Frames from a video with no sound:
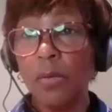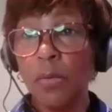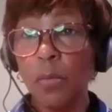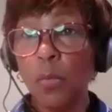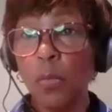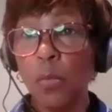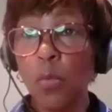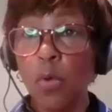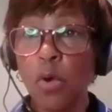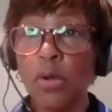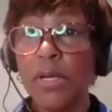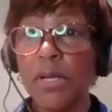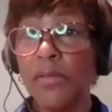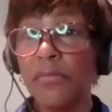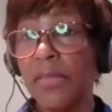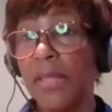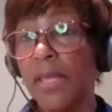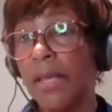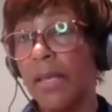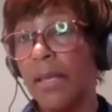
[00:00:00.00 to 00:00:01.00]
one, if
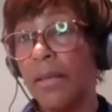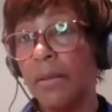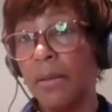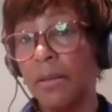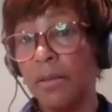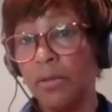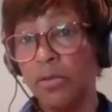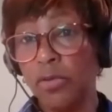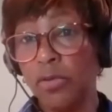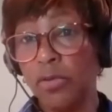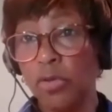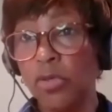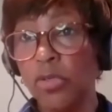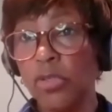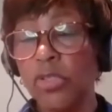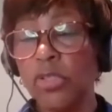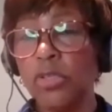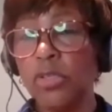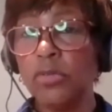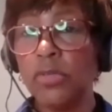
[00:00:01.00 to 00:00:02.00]
they're
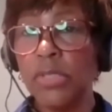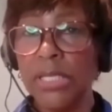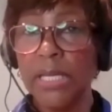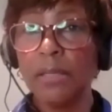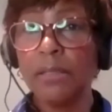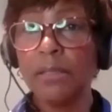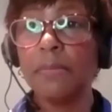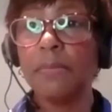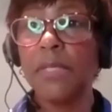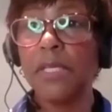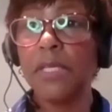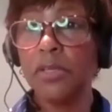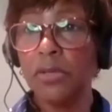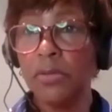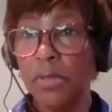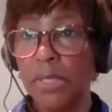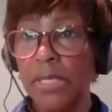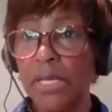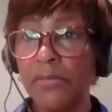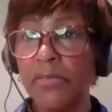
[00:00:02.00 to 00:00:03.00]
good, you tell them that
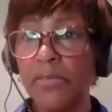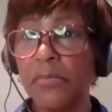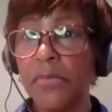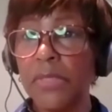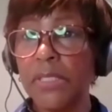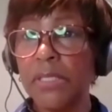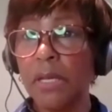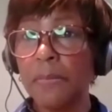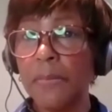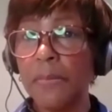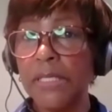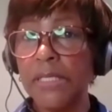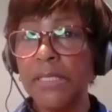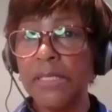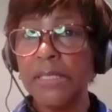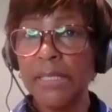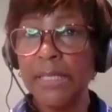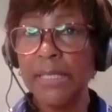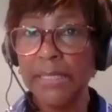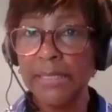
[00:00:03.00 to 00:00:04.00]
you are living with
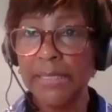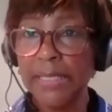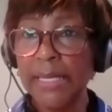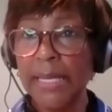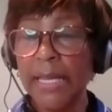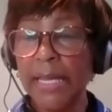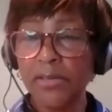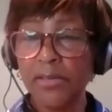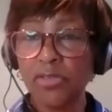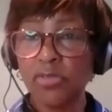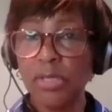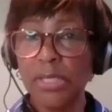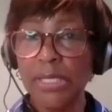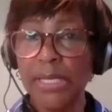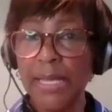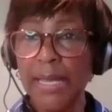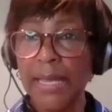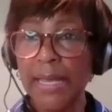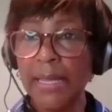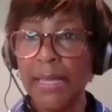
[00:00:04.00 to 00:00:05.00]
diabetes and they take extra
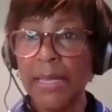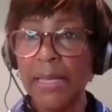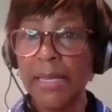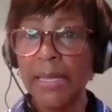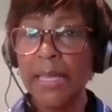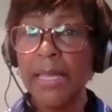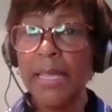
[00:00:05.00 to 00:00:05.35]
care.